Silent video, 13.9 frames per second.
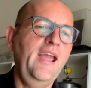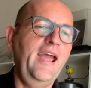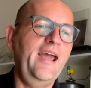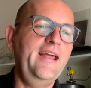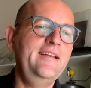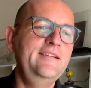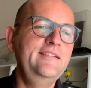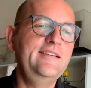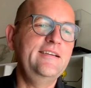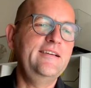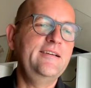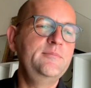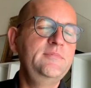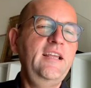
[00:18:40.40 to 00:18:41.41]
And
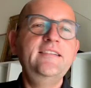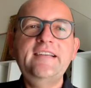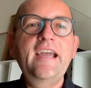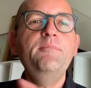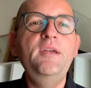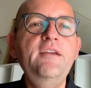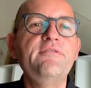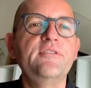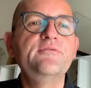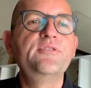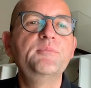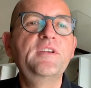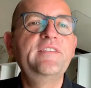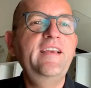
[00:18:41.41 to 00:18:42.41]
that came even
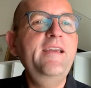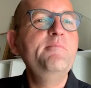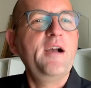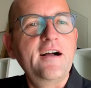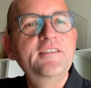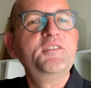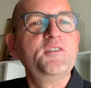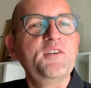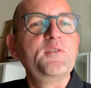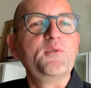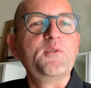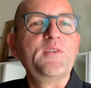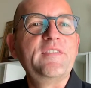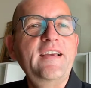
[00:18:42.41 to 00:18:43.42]
from the same culture,
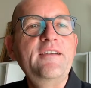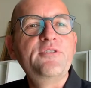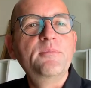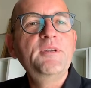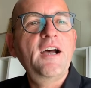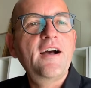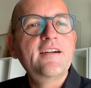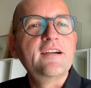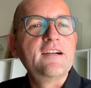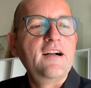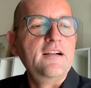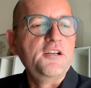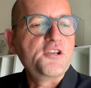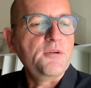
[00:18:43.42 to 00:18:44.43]
so to say, from the hacker
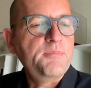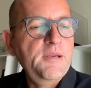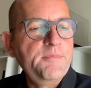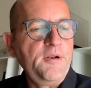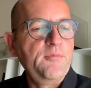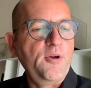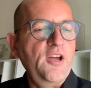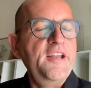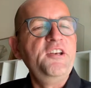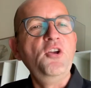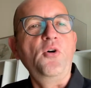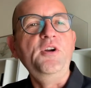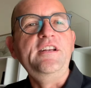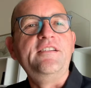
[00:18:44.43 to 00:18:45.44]
culture. People were
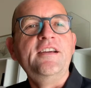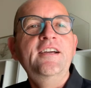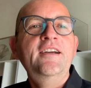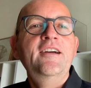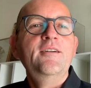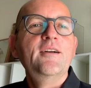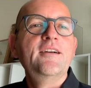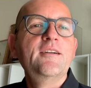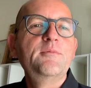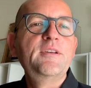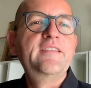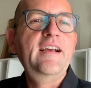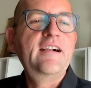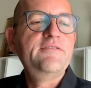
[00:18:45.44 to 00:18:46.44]
annoyed
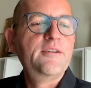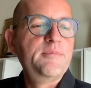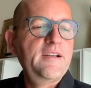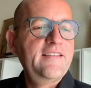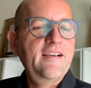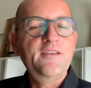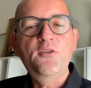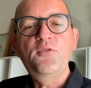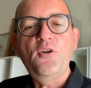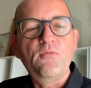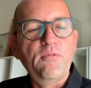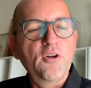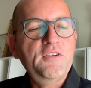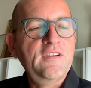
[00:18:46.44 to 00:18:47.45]
with the alphabet and said, you
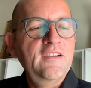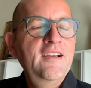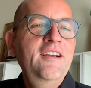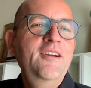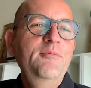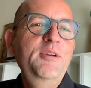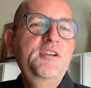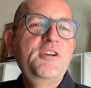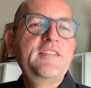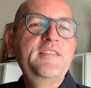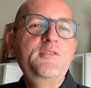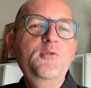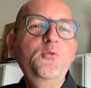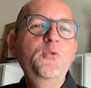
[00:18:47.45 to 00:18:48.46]
know what, we
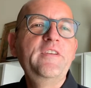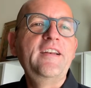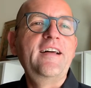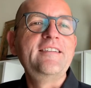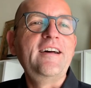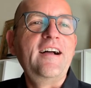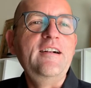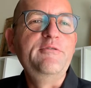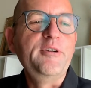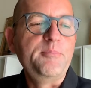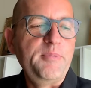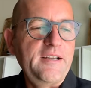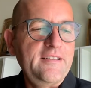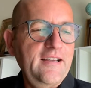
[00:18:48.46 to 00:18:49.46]
just use another
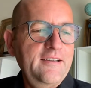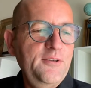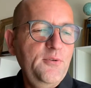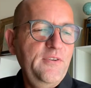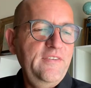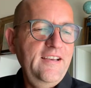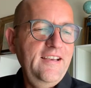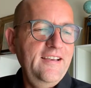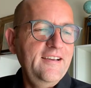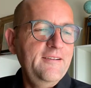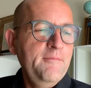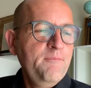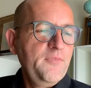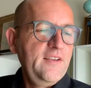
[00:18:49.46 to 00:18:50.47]
alphabet. And you see
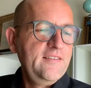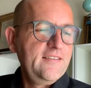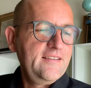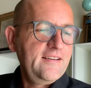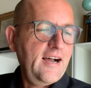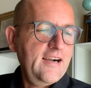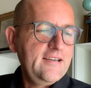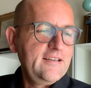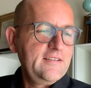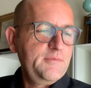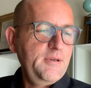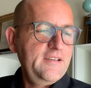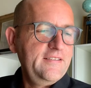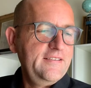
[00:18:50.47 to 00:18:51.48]
here, this is a hacker
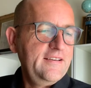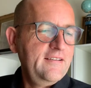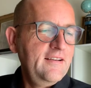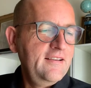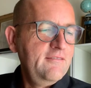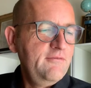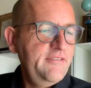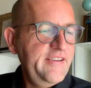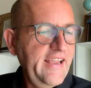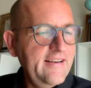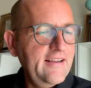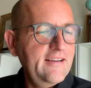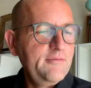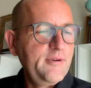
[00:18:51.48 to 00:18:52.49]
space in
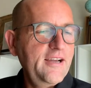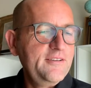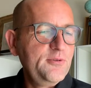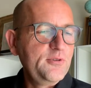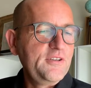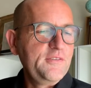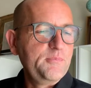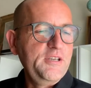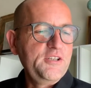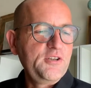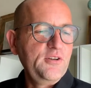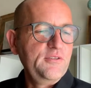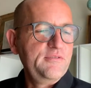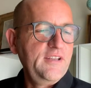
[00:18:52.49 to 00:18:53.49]
Vienna where I took this
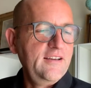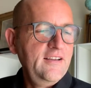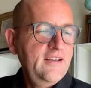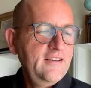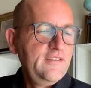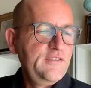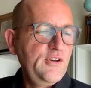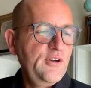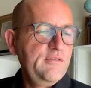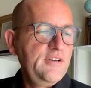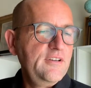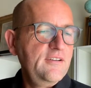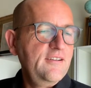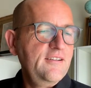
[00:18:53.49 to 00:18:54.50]
picture of their
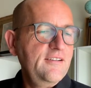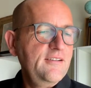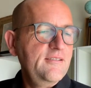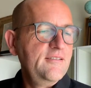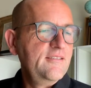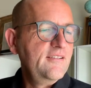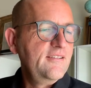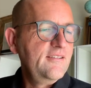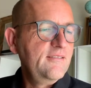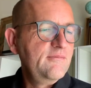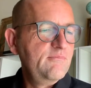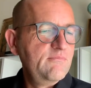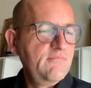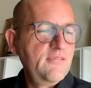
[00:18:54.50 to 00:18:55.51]
server
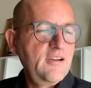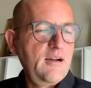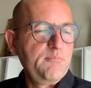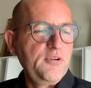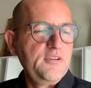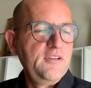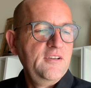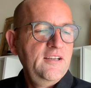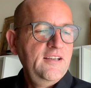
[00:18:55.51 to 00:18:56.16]
cupboard.